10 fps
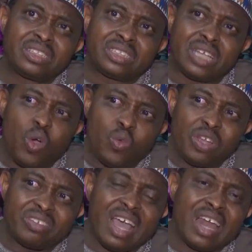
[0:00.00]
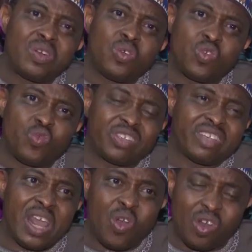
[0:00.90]
Southwest and
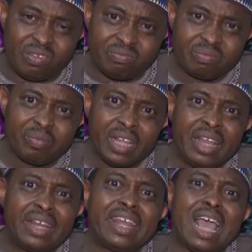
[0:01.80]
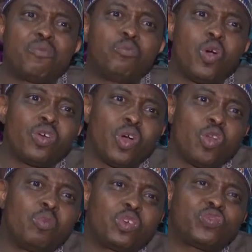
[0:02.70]
Northwest alone, they have more,
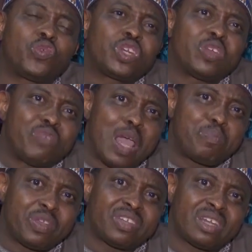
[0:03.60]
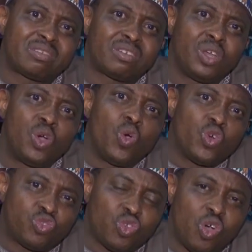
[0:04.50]
almost forty-five percent
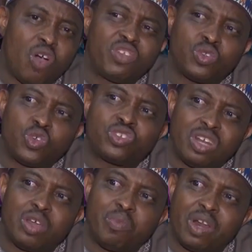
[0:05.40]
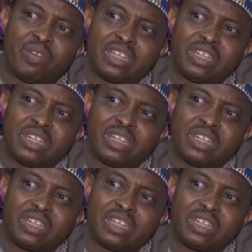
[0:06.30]
or so of the total number of